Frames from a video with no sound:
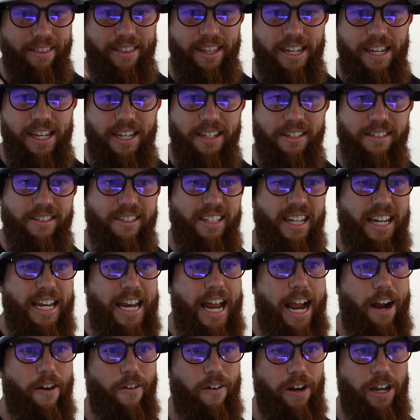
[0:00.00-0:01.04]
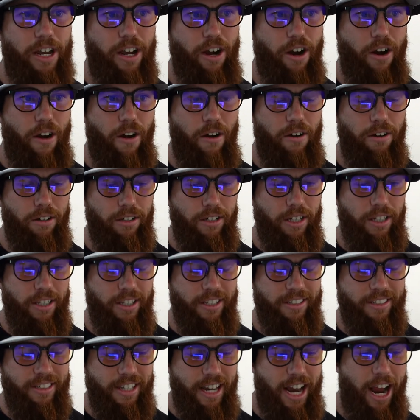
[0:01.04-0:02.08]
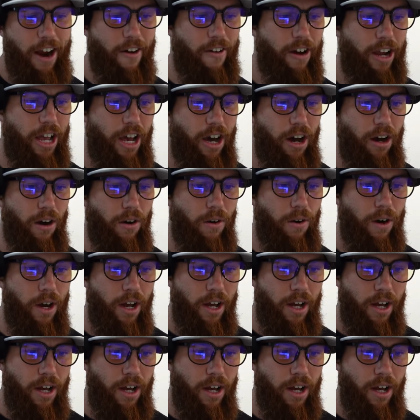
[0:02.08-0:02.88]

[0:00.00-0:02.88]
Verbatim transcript: the scenario the scenario